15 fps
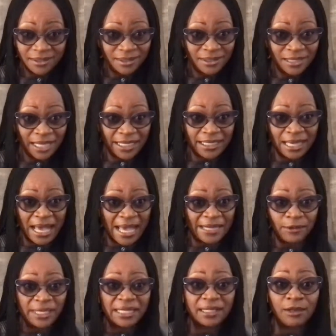Like, I
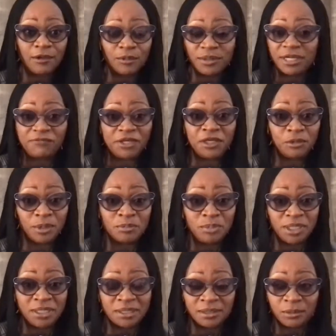don't get along with every human
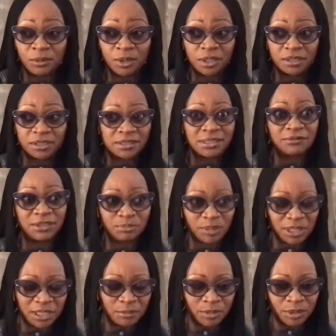being in the world. There's 70
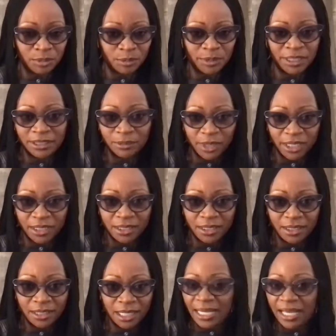billion people, by the way.
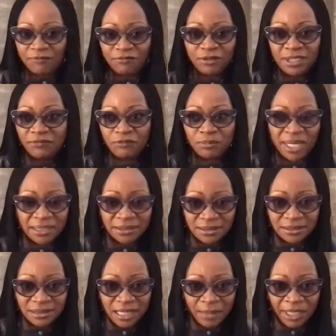And I haven't even met
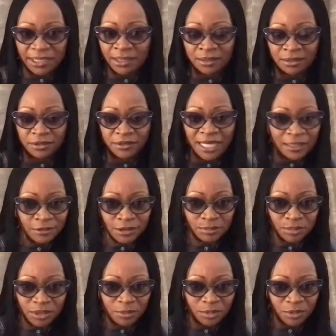about 100,000
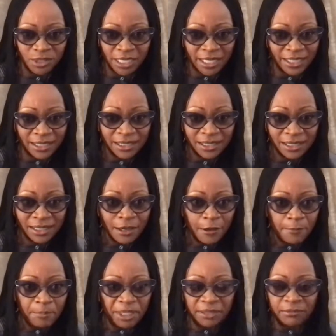people, yeah?
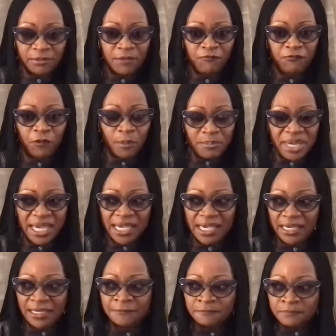But for
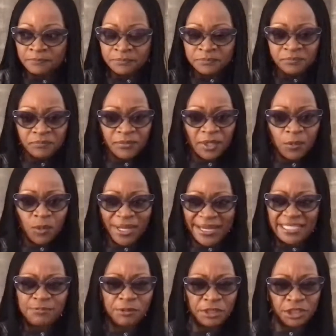me, when I
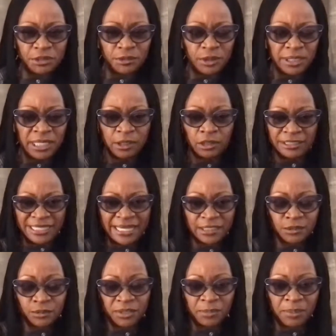spiritually
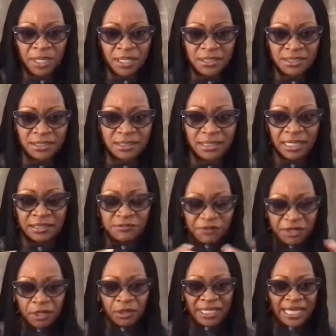connect with a person, it's
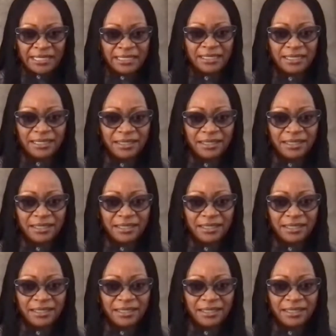very organic.